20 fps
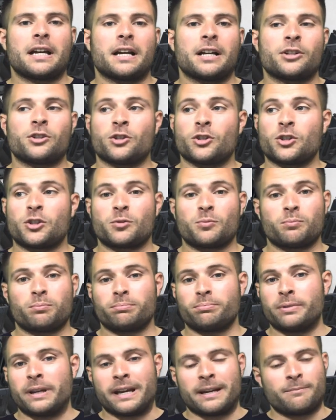I just,
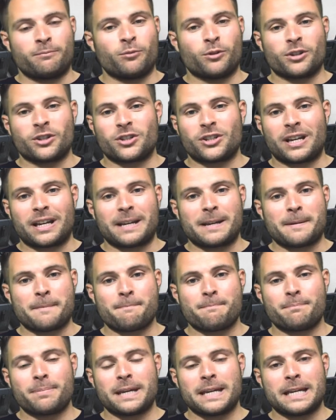want to say a
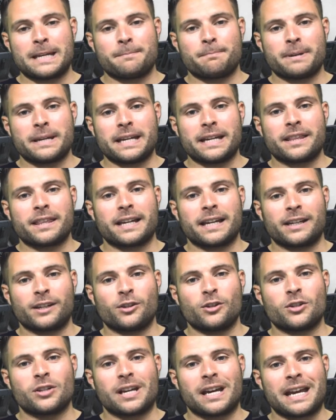big, big thank
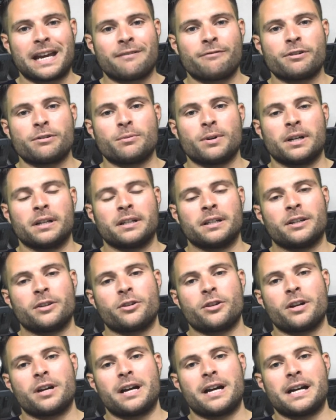you to everyone
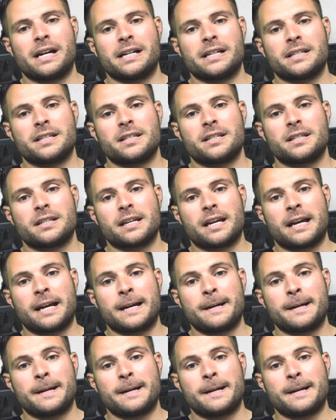that has